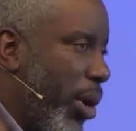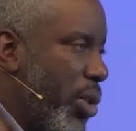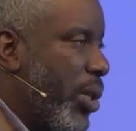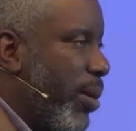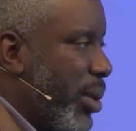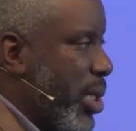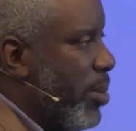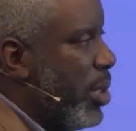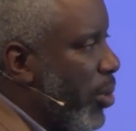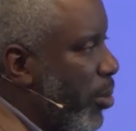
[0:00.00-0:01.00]
most of the
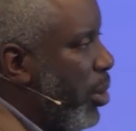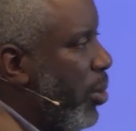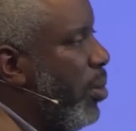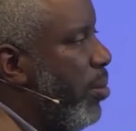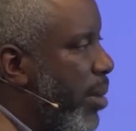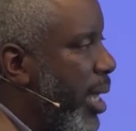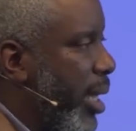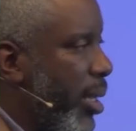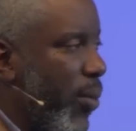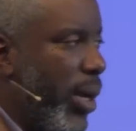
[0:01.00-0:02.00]
Muslims whom you will
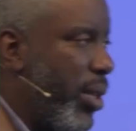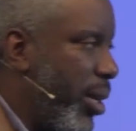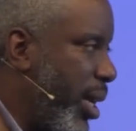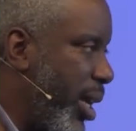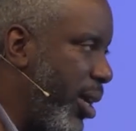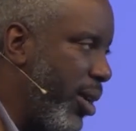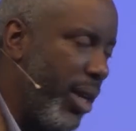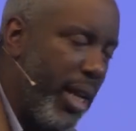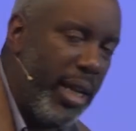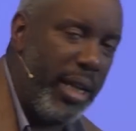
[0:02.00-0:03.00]
meet, whether
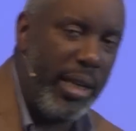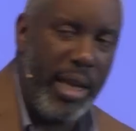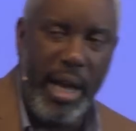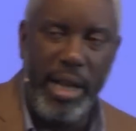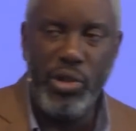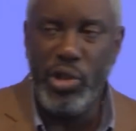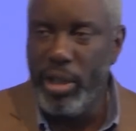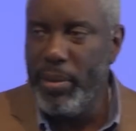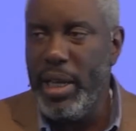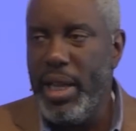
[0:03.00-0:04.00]
here in uh,
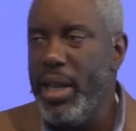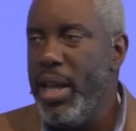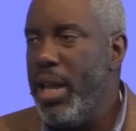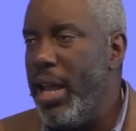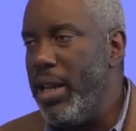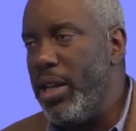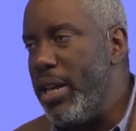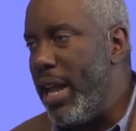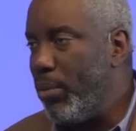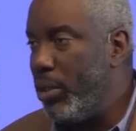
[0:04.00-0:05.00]
Germany, in your
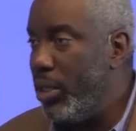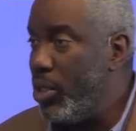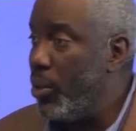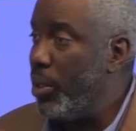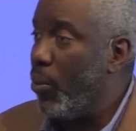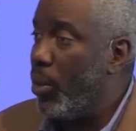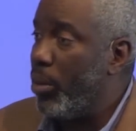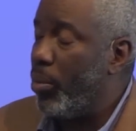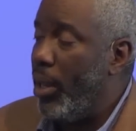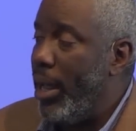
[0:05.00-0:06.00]
neighborhoods, or in the
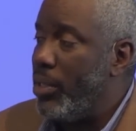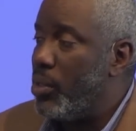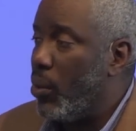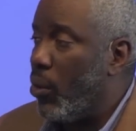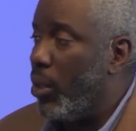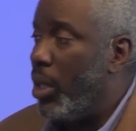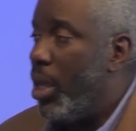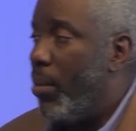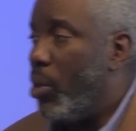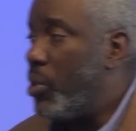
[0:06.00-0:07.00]
workplace, or
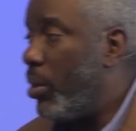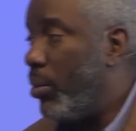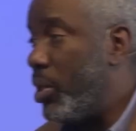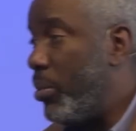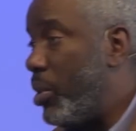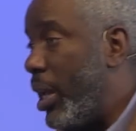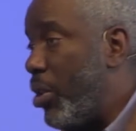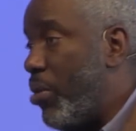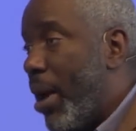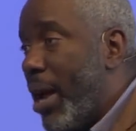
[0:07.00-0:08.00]
most of the Muslims
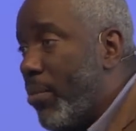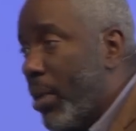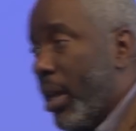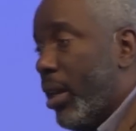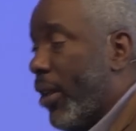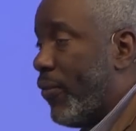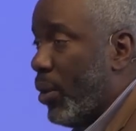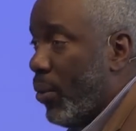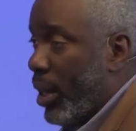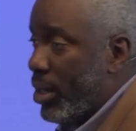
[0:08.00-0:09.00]
that you might meet if
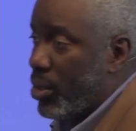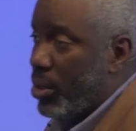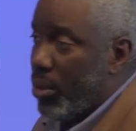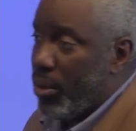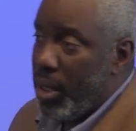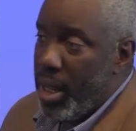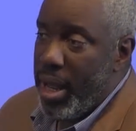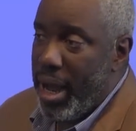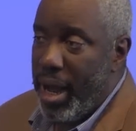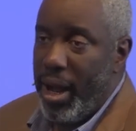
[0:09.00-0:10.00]
you went to
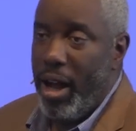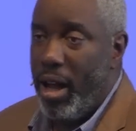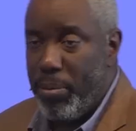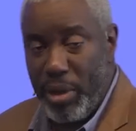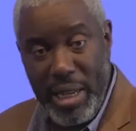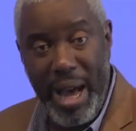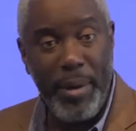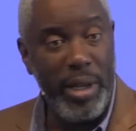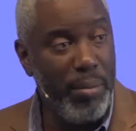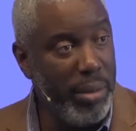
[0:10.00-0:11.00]
uh, a
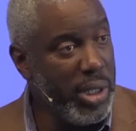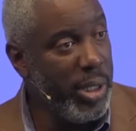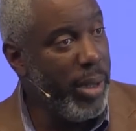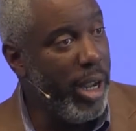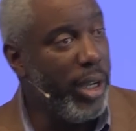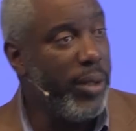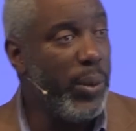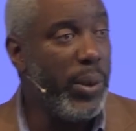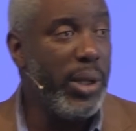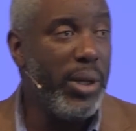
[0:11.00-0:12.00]
predominantly Muslim area of
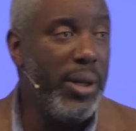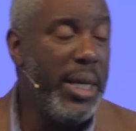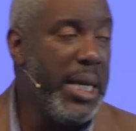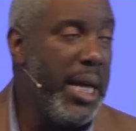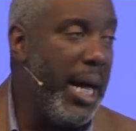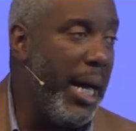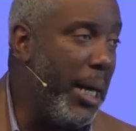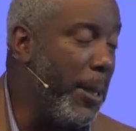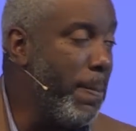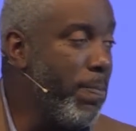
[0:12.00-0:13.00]
the world,
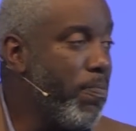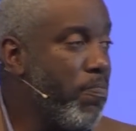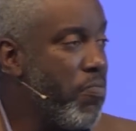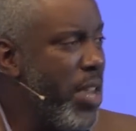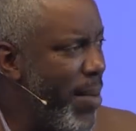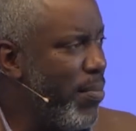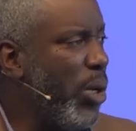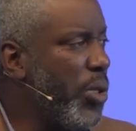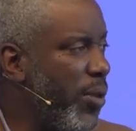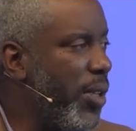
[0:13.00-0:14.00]
um, not
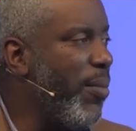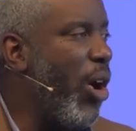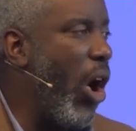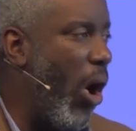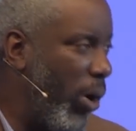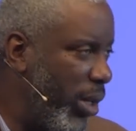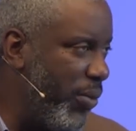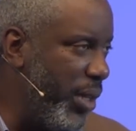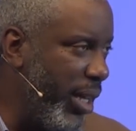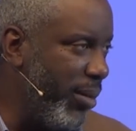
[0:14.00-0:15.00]
most of them, all
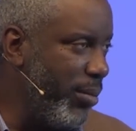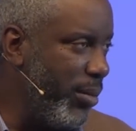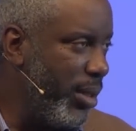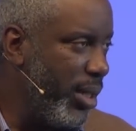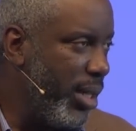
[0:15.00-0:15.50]
of them